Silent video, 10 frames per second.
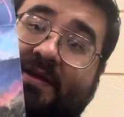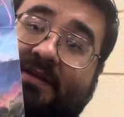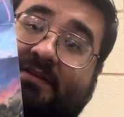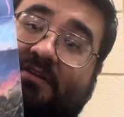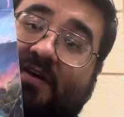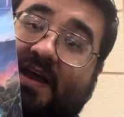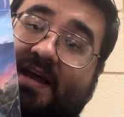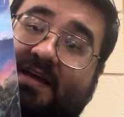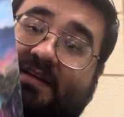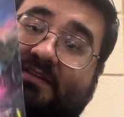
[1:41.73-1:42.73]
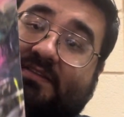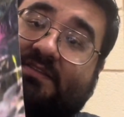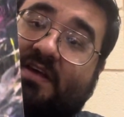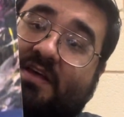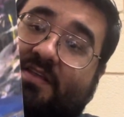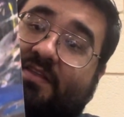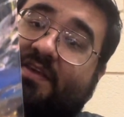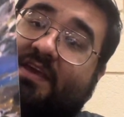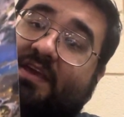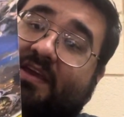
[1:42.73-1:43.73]
So it has
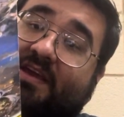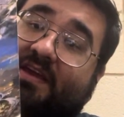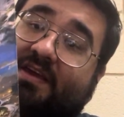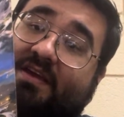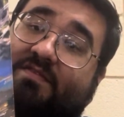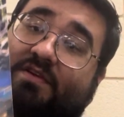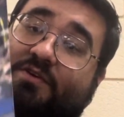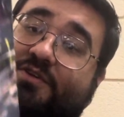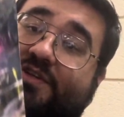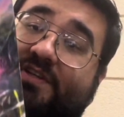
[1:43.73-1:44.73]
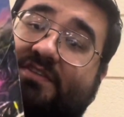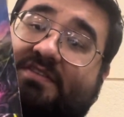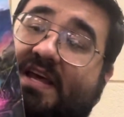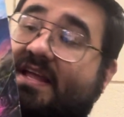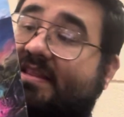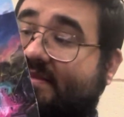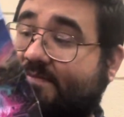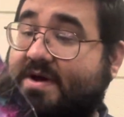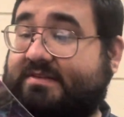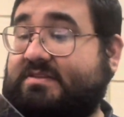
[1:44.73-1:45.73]
the evolutions that the
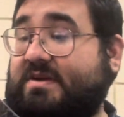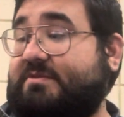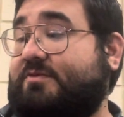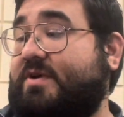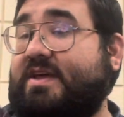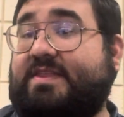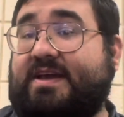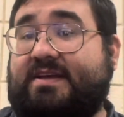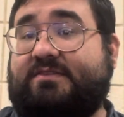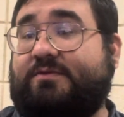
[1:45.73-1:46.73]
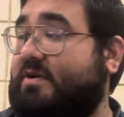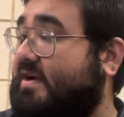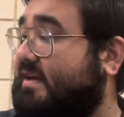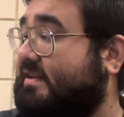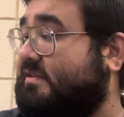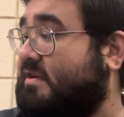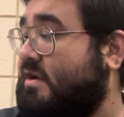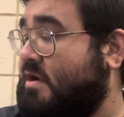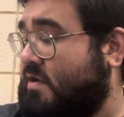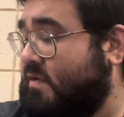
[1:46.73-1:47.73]
box comes with, as well as
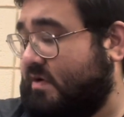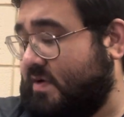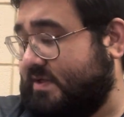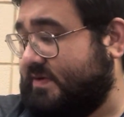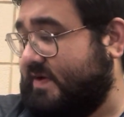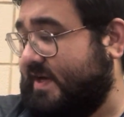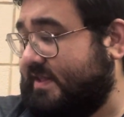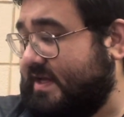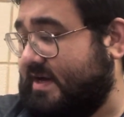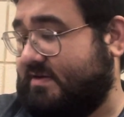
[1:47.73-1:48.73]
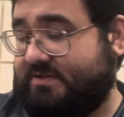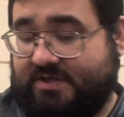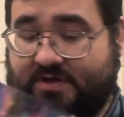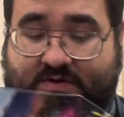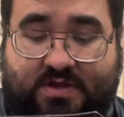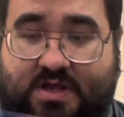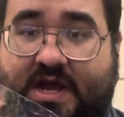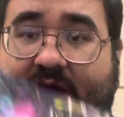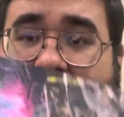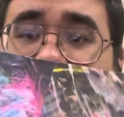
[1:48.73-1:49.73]
Rayquaza right there. So
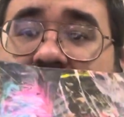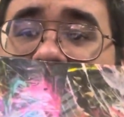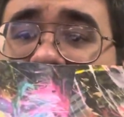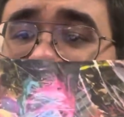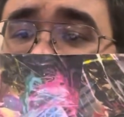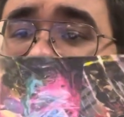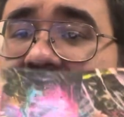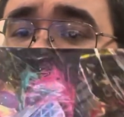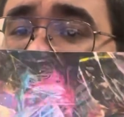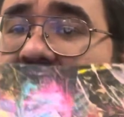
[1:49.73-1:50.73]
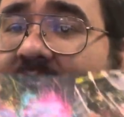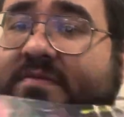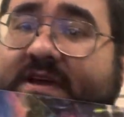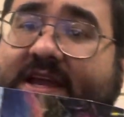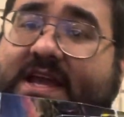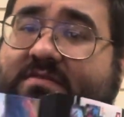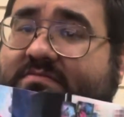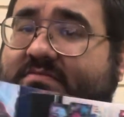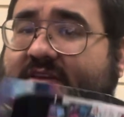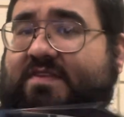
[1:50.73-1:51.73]
pretty nice thing. You know, again,
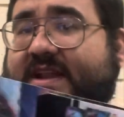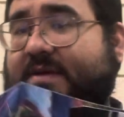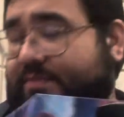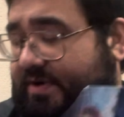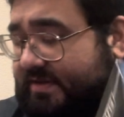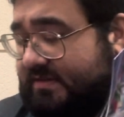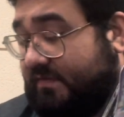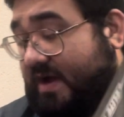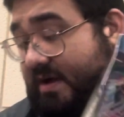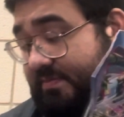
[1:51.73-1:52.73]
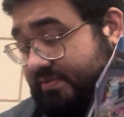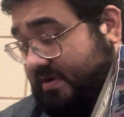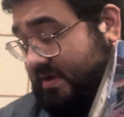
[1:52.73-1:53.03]
if you like putting stuff up,